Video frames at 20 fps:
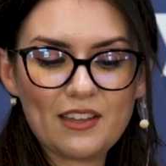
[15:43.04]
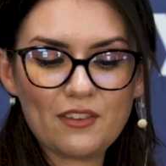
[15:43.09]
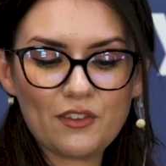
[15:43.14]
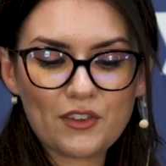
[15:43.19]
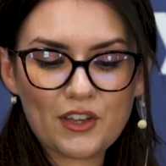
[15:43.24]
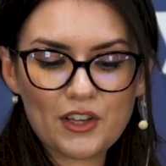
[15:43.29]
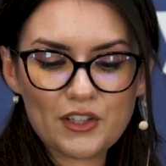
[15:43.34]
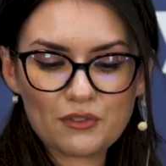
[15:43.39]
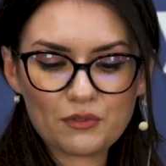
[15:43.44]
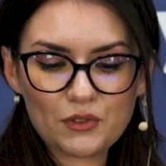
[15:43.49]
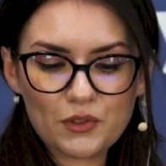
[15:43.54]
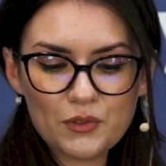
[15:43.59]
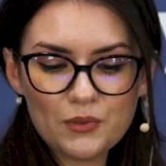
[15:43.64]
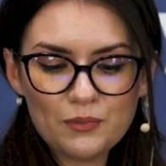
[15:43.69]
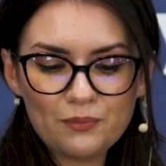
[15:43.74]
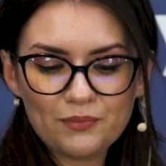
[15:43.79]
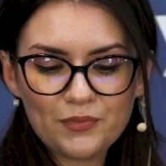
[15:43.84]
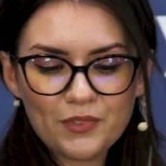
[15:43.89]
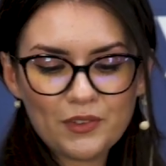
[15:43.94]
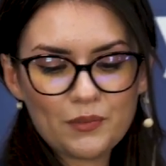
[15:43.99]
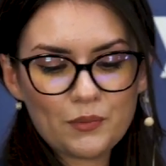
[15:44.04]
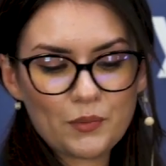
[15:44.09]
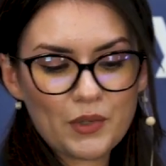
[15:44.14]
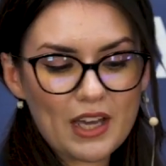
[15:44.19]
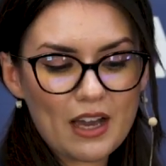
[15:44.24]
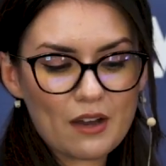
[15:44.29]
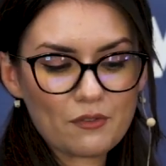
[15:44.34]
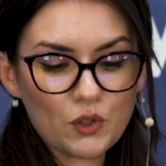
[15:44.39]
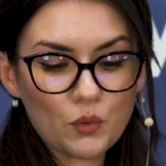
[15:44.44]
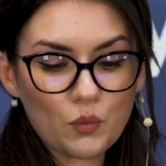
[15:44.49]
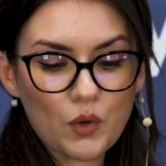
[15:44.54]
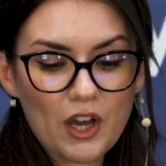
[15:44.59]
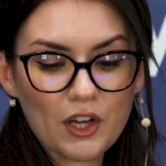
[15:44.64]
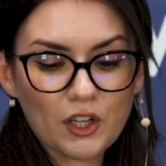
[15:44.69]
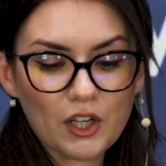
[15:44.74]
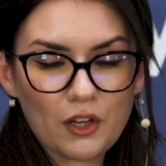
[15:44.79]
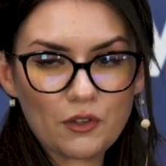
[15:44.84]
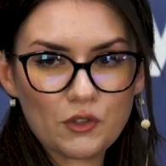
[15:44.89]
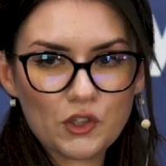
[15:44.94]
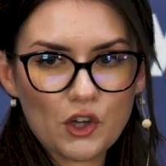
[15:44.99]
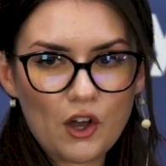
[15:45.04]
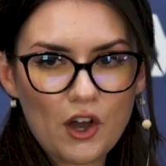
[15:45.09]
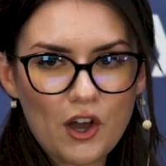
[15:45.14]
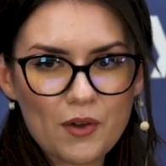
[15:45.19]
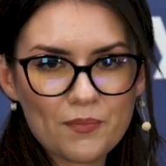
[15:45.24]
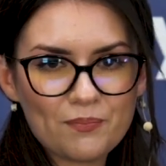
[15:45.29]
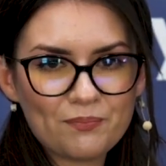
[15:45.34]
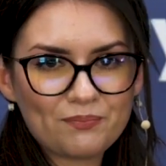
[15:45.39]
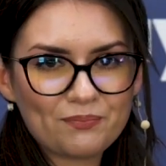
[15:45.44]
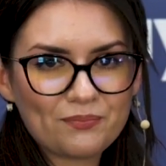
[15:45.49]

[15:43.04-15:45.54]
then third of all, we have the workload chart.